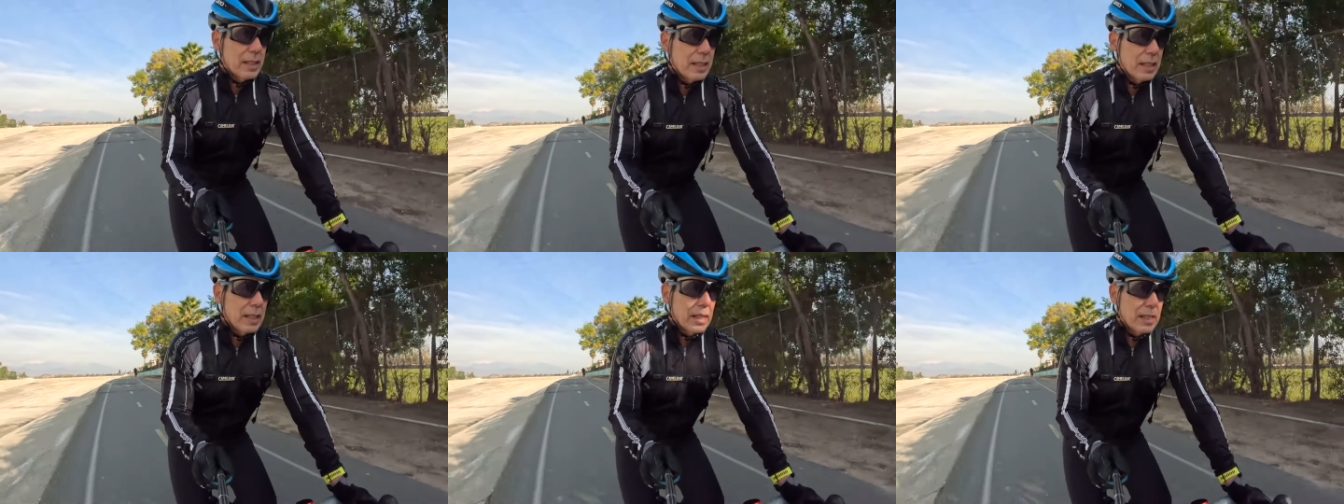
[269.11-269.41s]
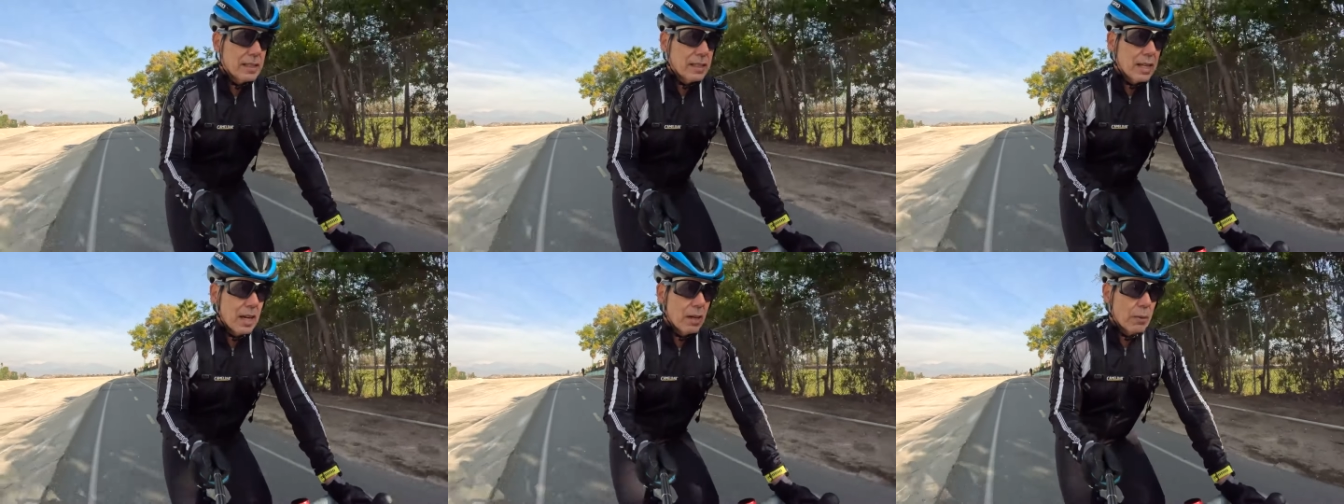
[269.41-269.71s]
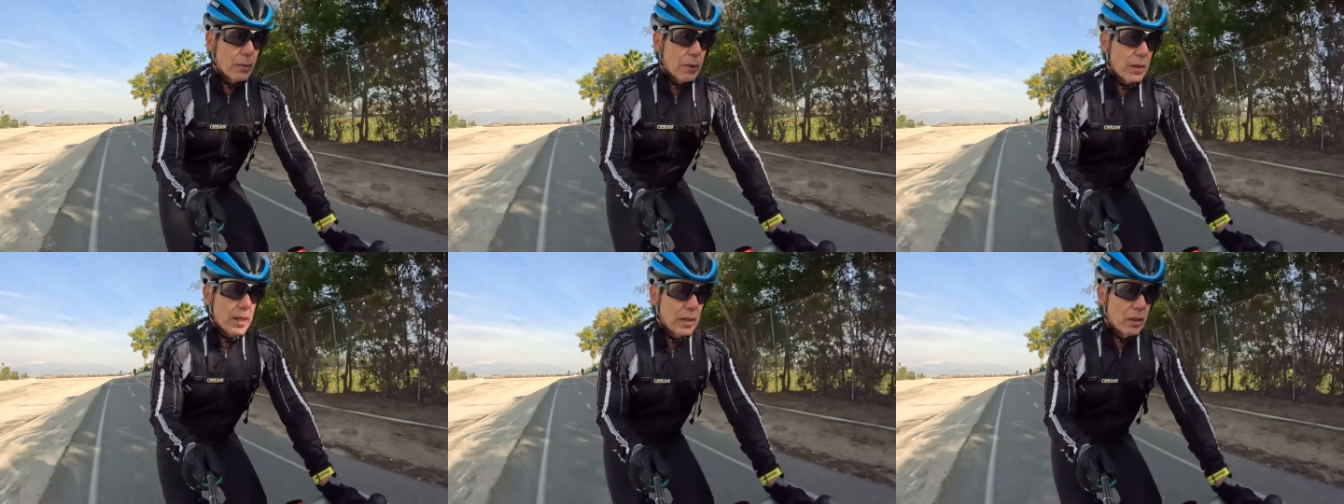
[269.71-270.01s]
It's not
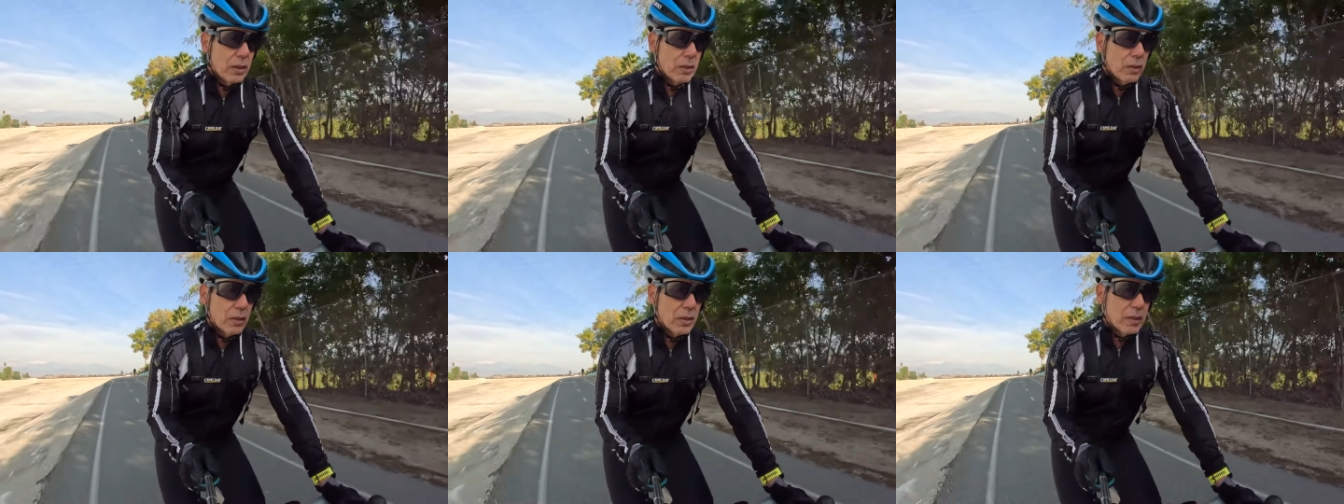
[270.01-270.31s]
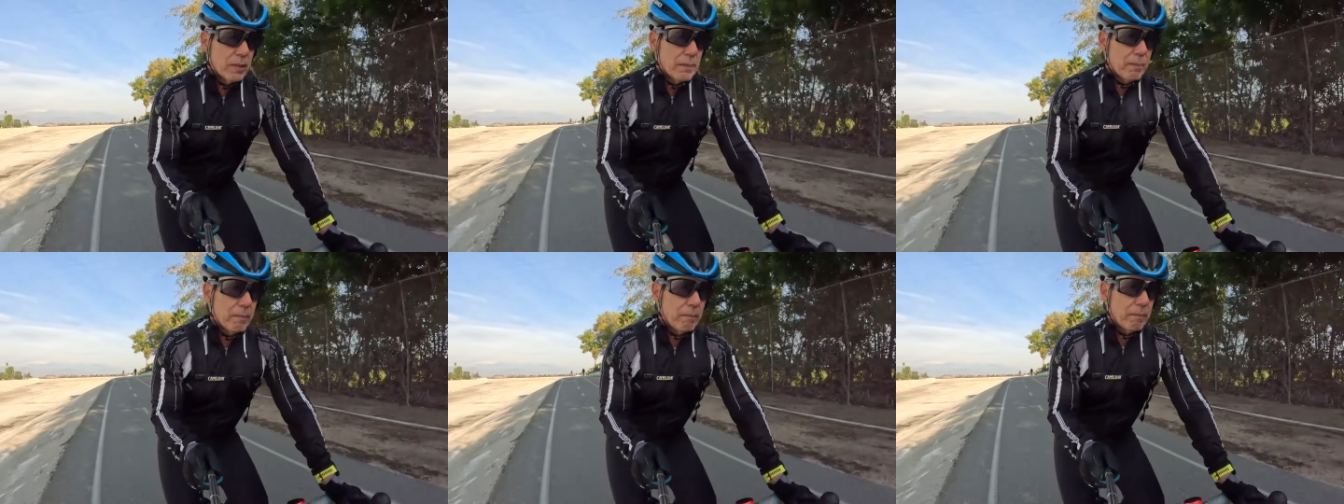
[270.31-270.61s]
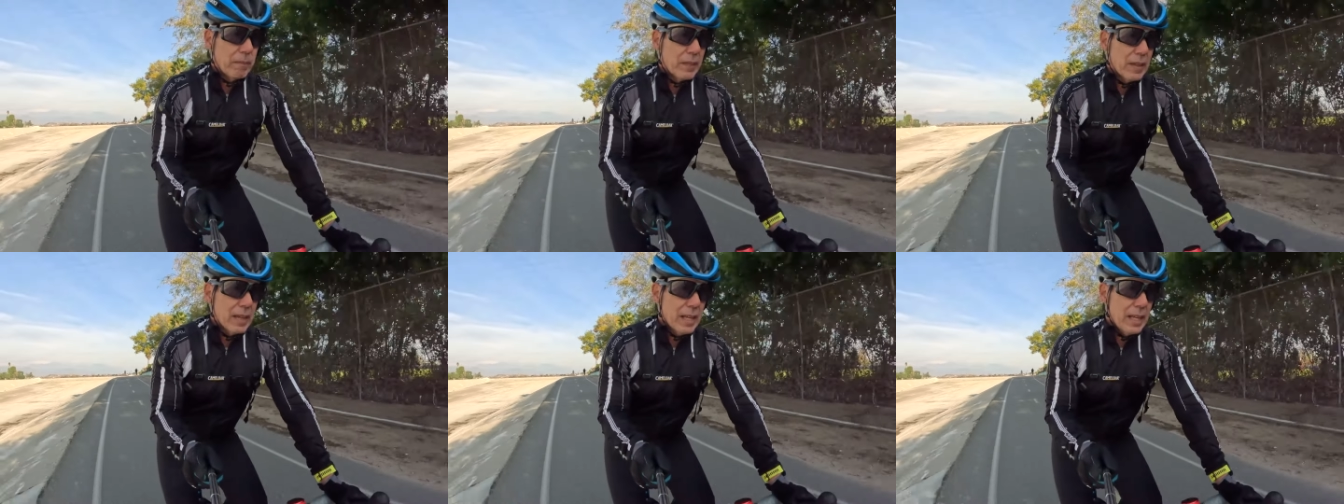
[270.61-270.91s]
real.
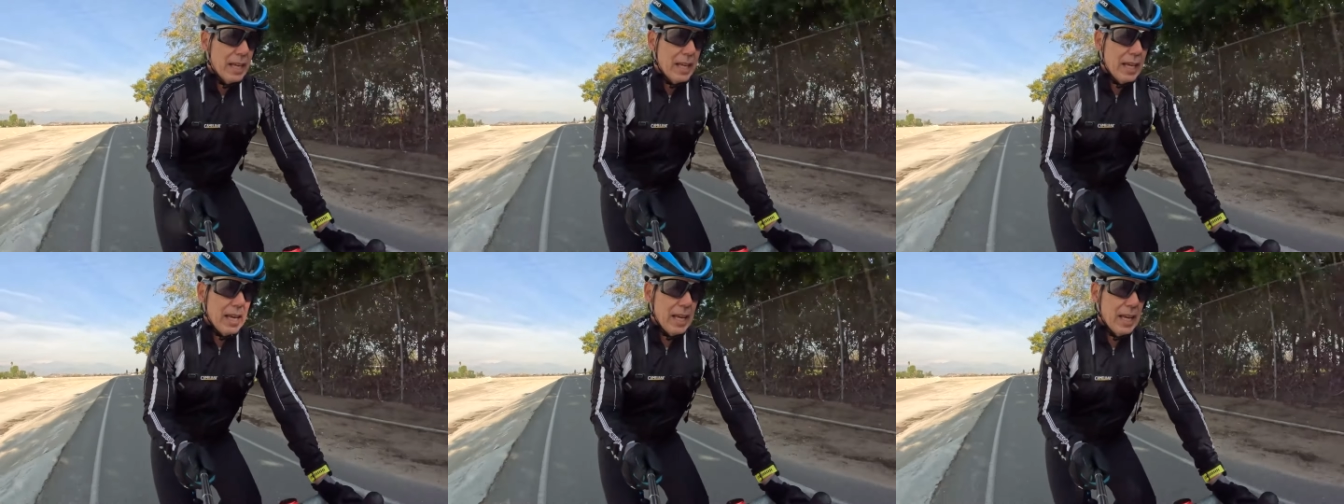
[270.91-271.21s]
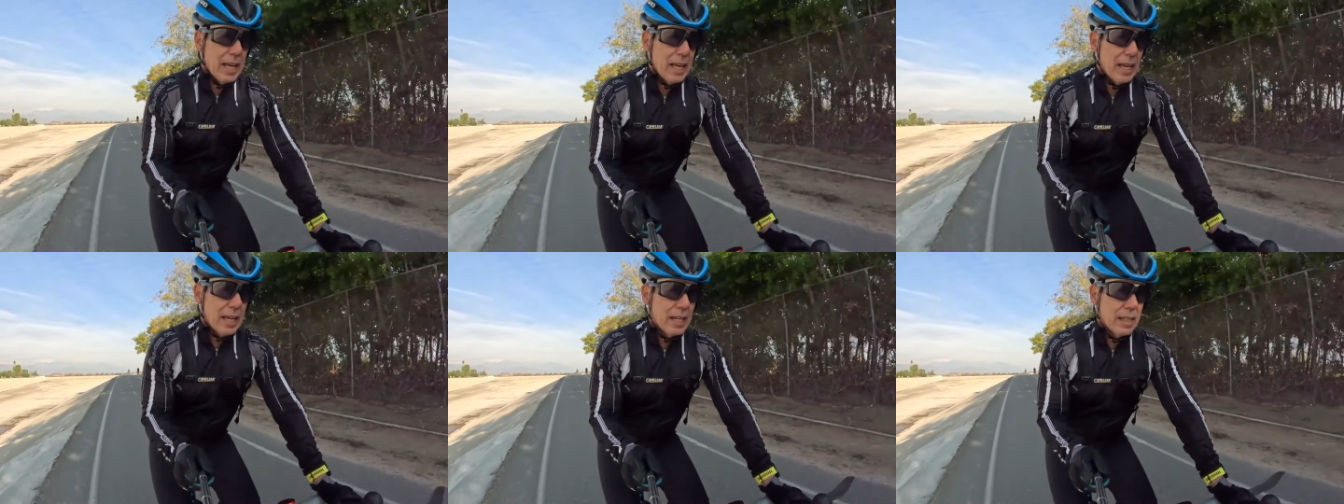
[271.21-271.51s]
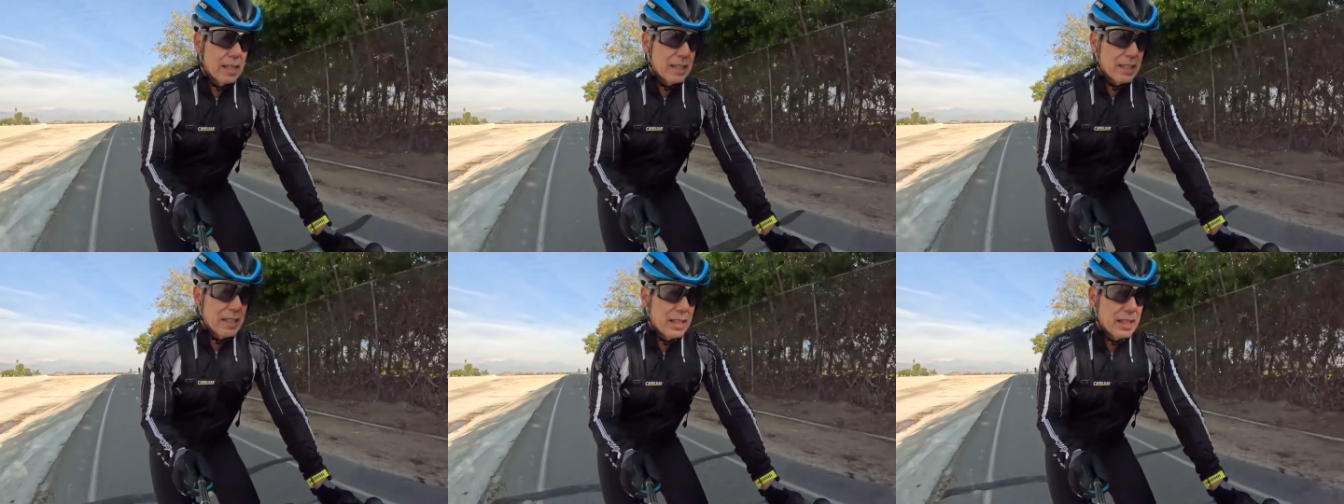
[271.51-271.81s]

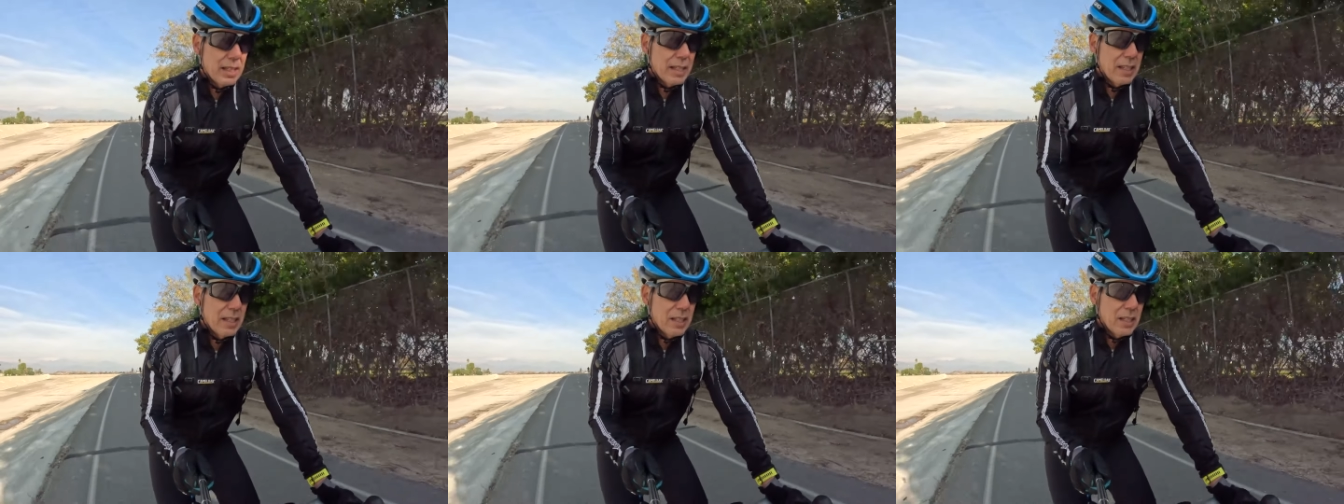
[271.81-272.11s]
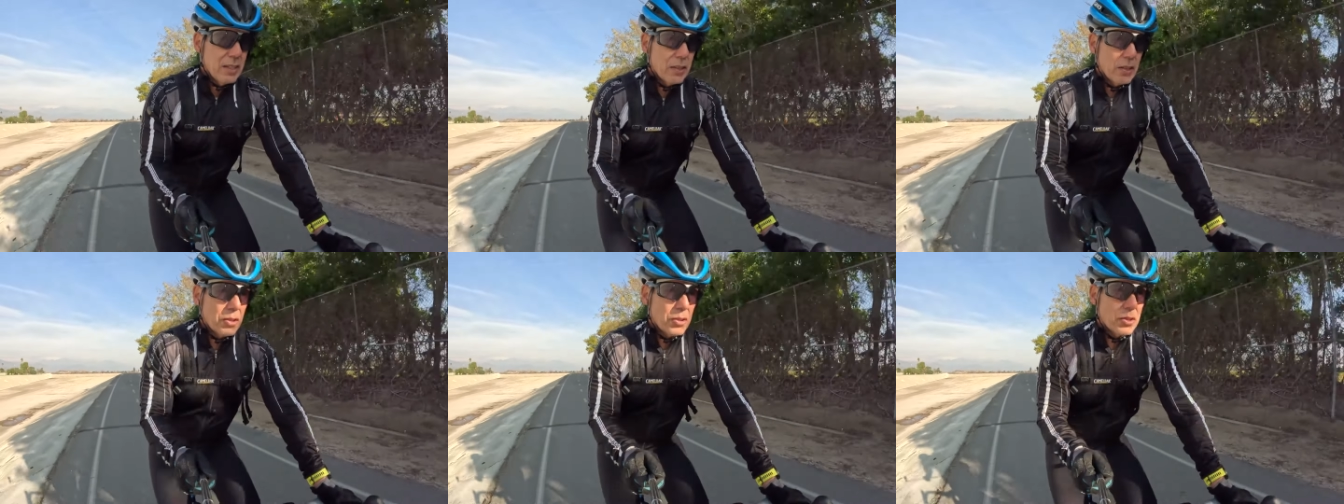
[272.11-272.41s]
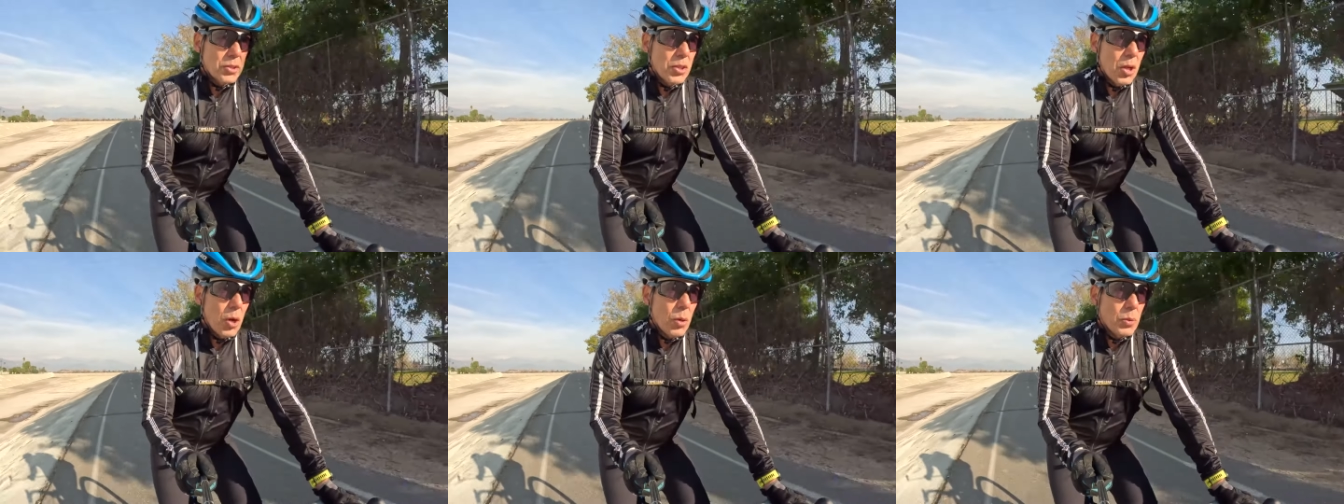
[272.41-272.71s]
And there's
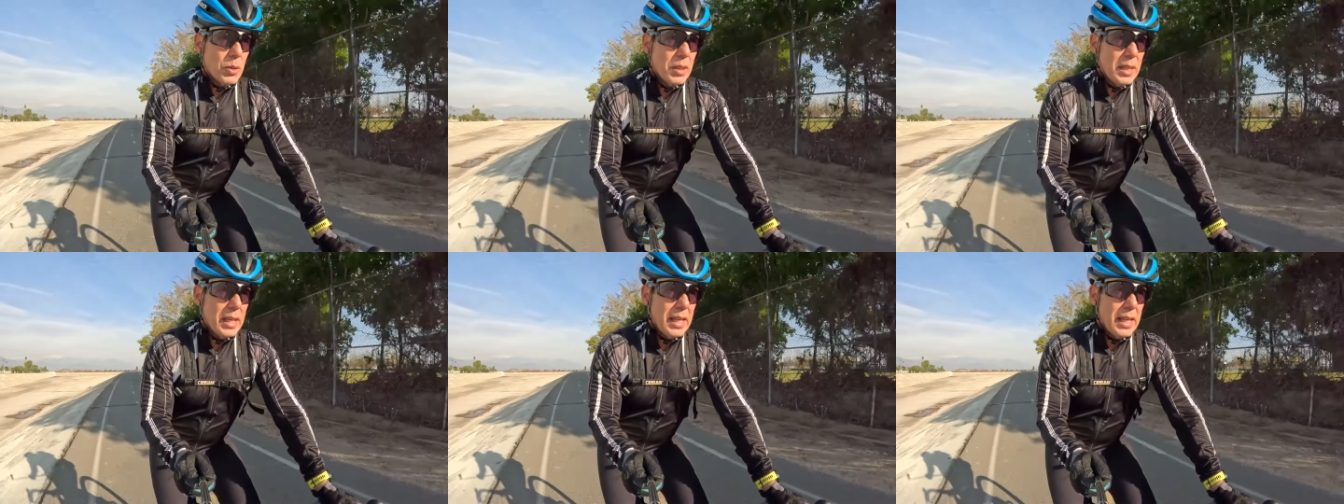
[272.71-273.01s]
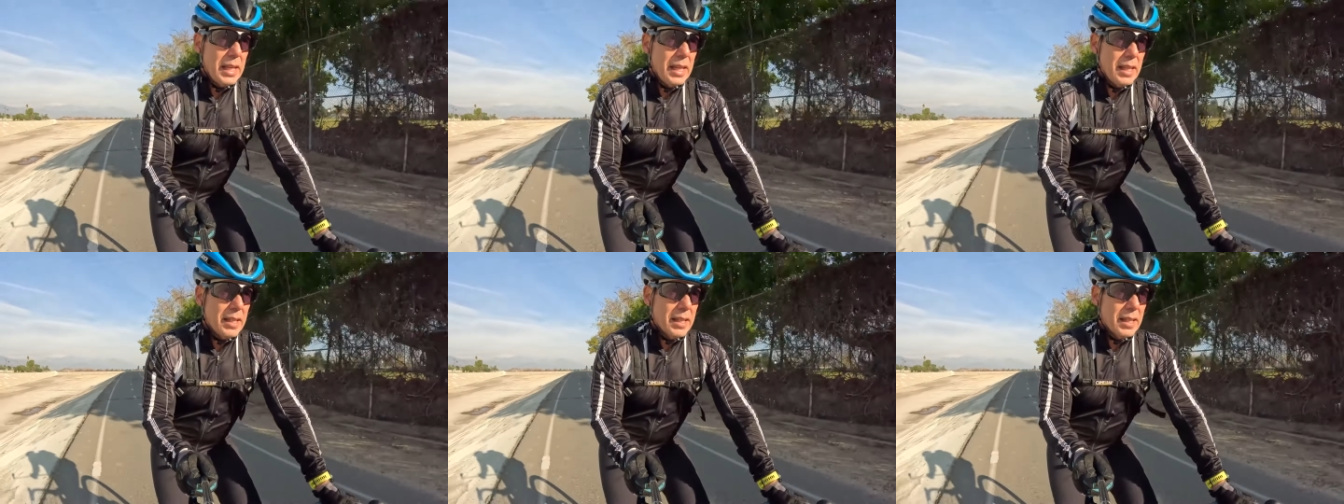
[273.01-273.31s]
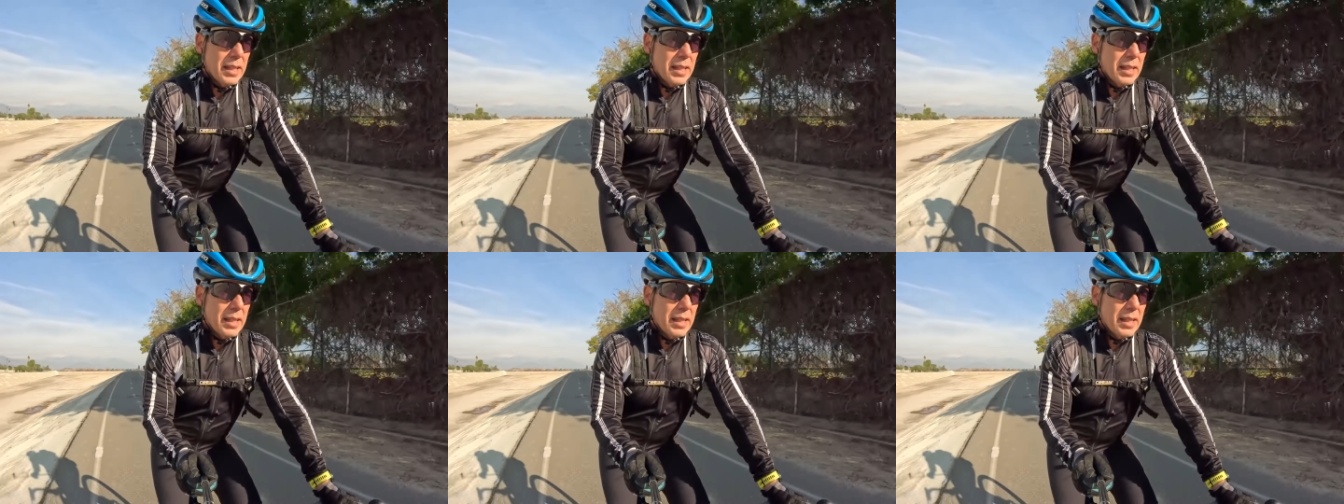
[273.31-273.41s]
no need